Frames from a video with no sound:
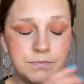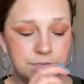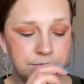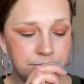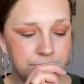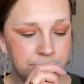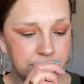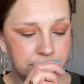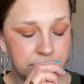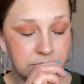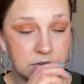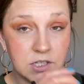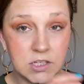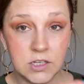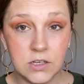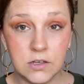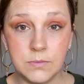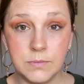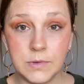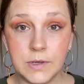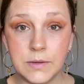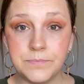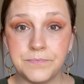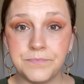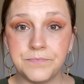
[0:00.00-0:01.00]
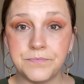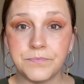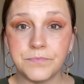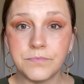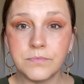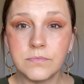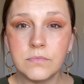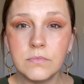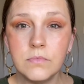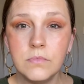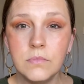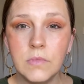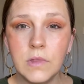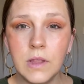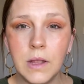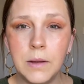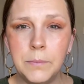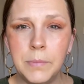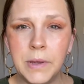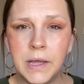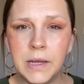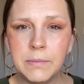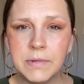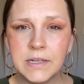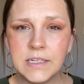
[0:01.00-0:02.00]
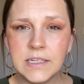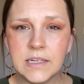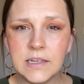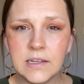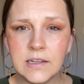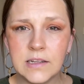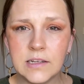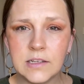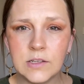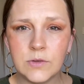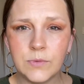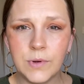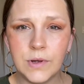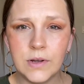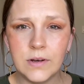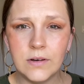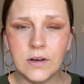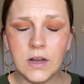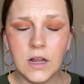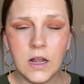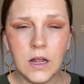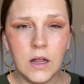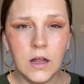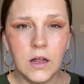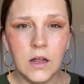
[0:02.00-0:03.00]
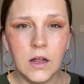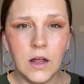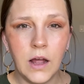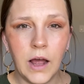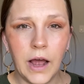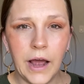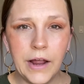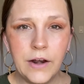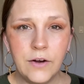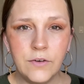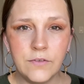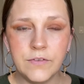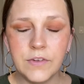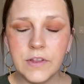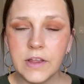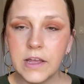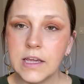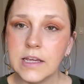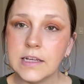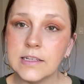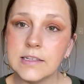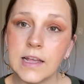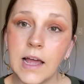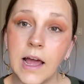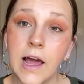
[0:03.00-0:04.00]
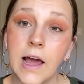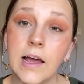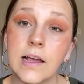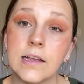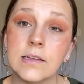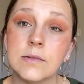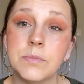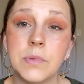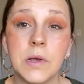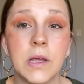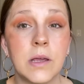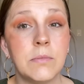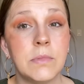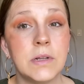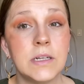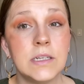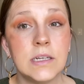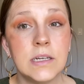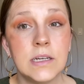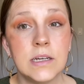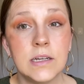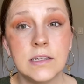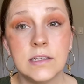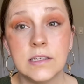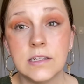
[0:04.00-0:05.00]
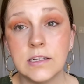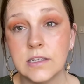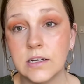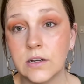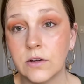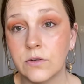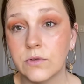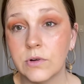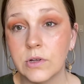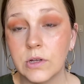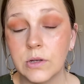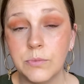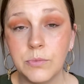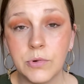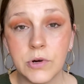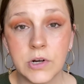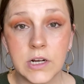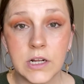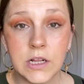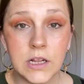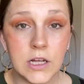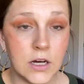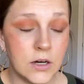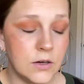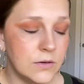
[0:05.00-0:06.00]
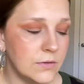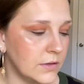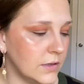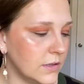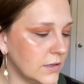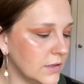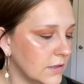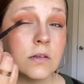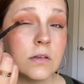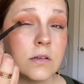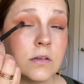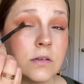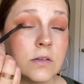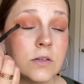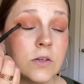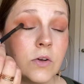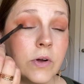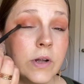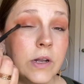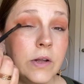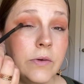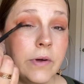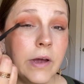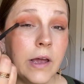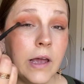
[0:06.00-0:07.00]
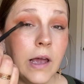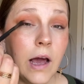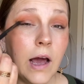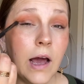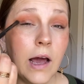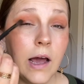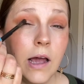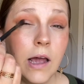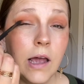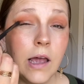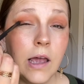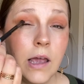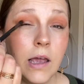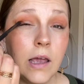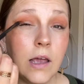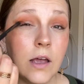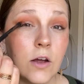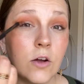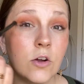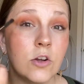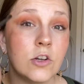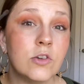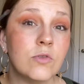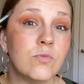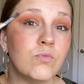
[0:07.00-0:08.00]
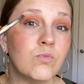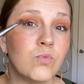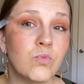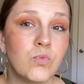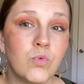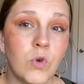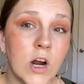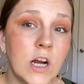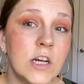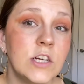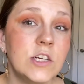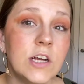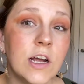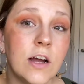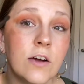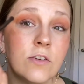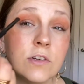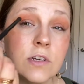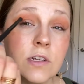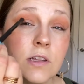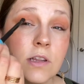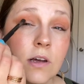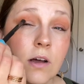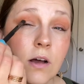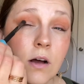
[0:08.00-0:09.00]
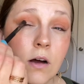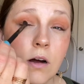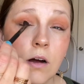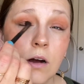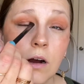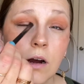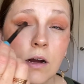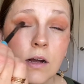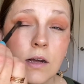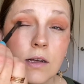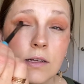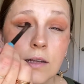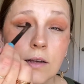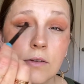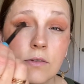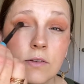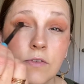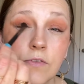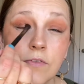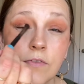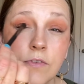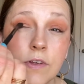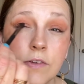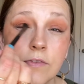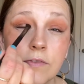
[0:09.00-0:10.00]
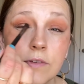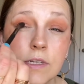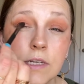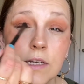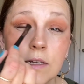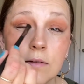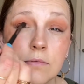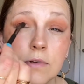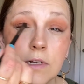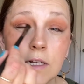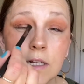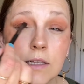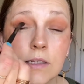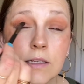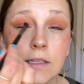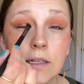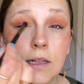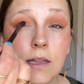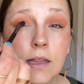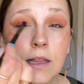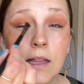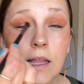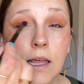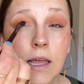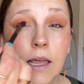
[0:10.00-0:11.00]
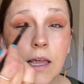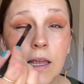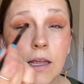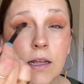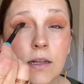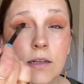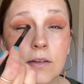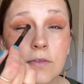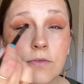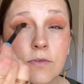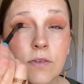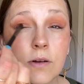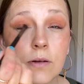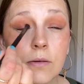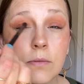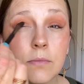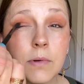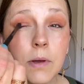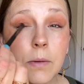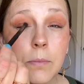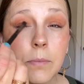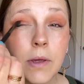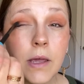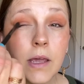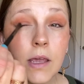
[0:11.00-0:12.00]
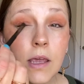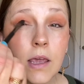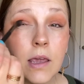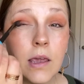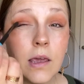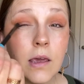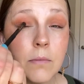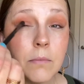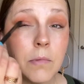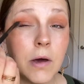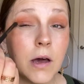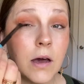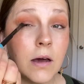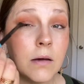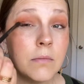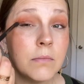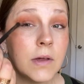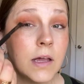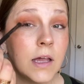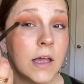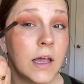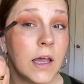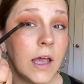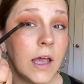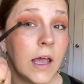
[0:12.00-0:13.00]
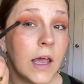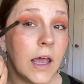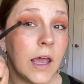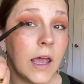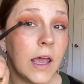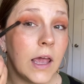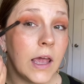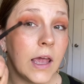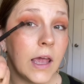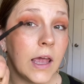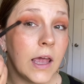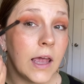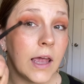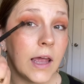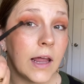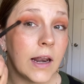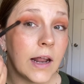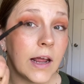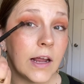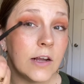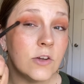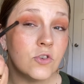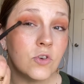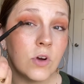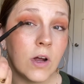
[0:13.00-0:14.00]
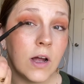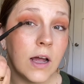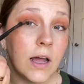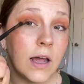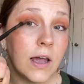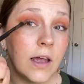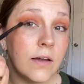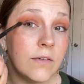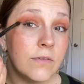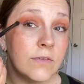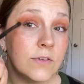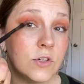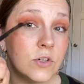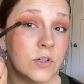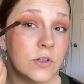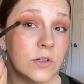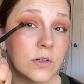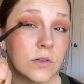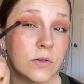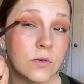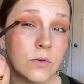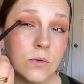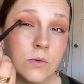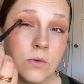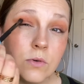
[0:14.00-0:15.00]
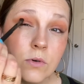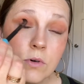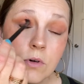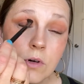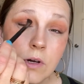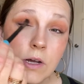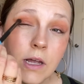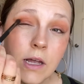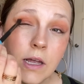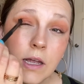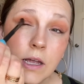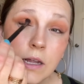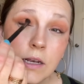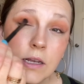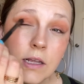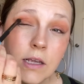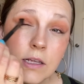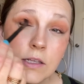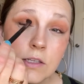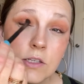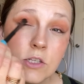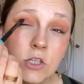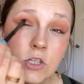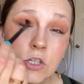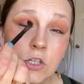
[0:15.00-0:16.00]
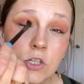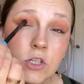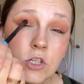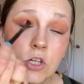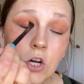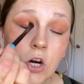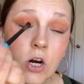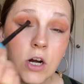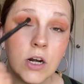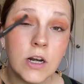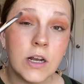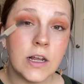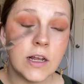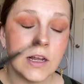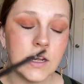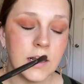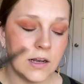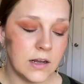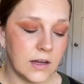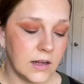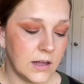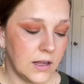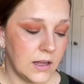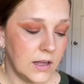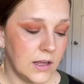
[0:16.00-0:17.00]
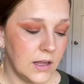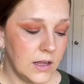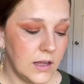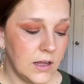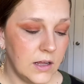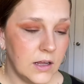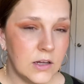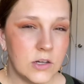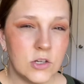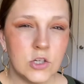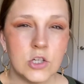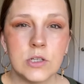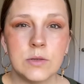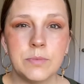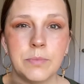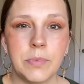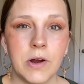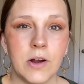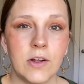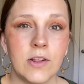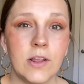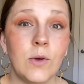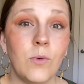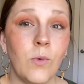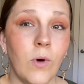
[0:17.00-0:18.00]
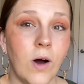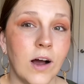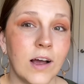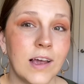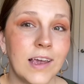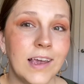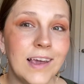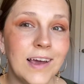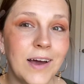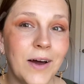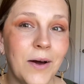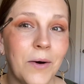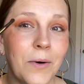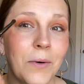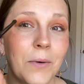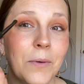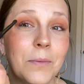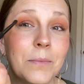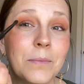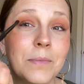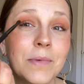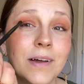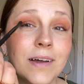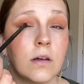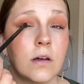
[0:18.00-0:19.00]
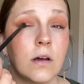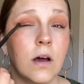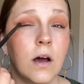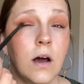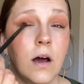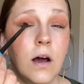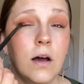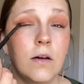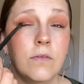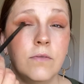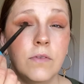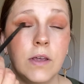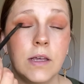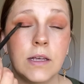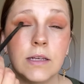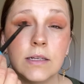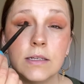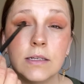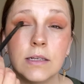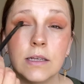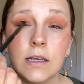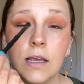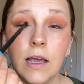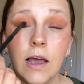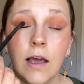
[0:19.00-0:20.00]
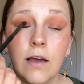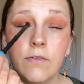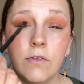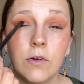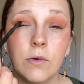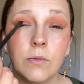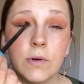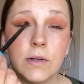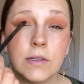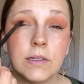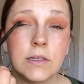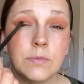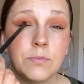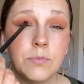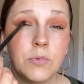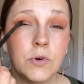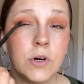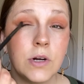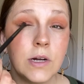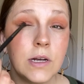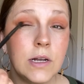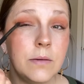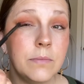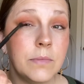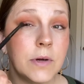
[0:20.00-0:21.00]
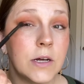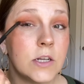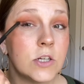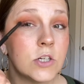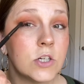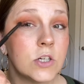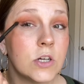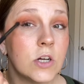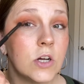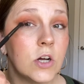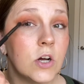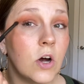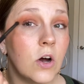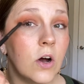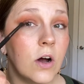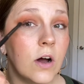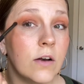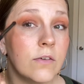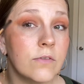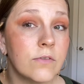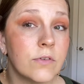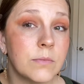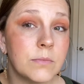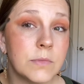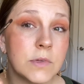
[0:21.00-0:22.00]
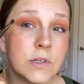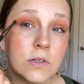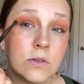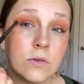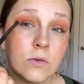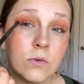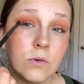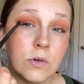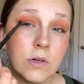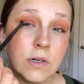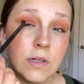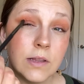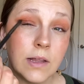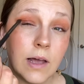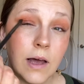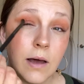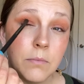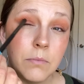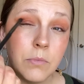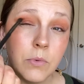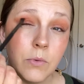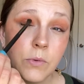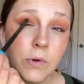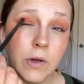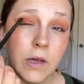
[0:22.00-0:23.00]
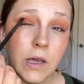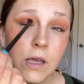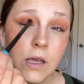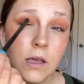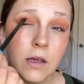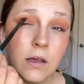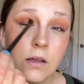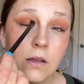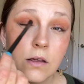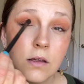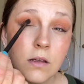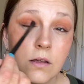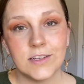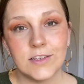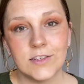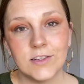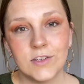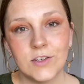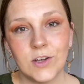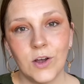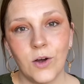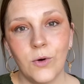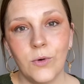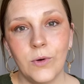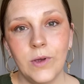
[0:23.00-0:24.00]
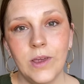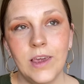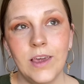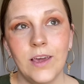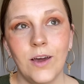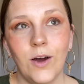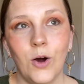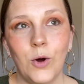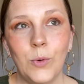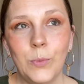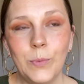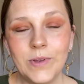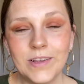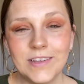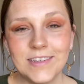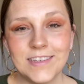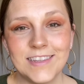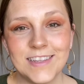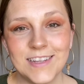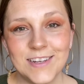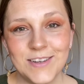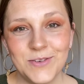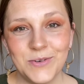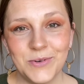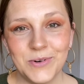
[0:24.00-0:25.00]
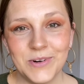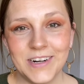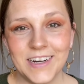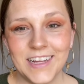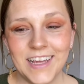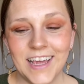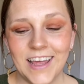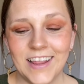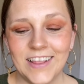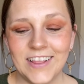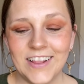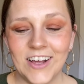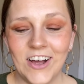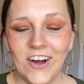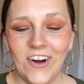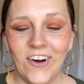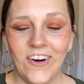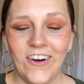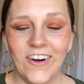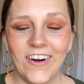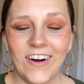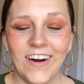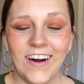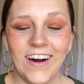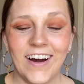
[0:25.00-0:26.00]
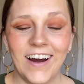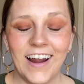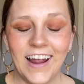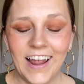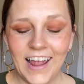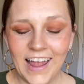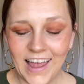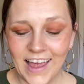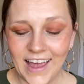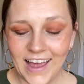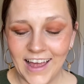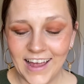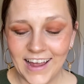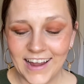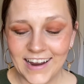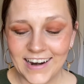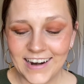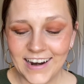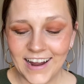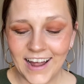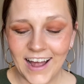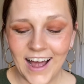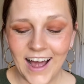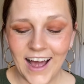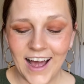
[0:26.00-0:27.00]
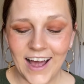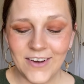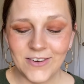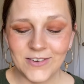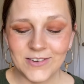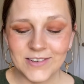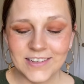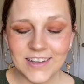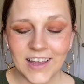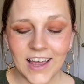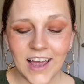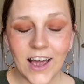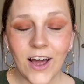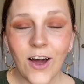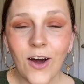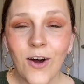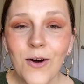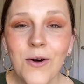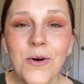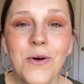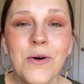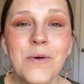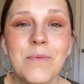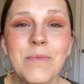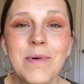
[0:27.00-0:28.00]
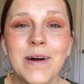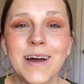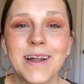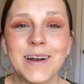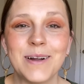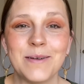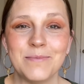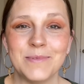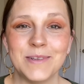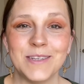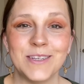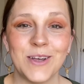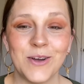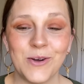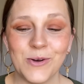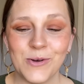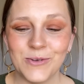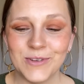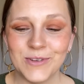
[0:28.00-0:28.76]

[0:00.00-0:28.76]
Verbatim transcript: excuse me, pigmented. This one I don't feel like is as pigmented, still really pretty though. So anyway, I rush out to the car because I was 15 minutes late from picking him up. And I drive to the school and he had started just barely walking home. Obviously, everyone's pretty much gone from the school at that point. So he opens the door to get in the car and I was like, oh, but I'm so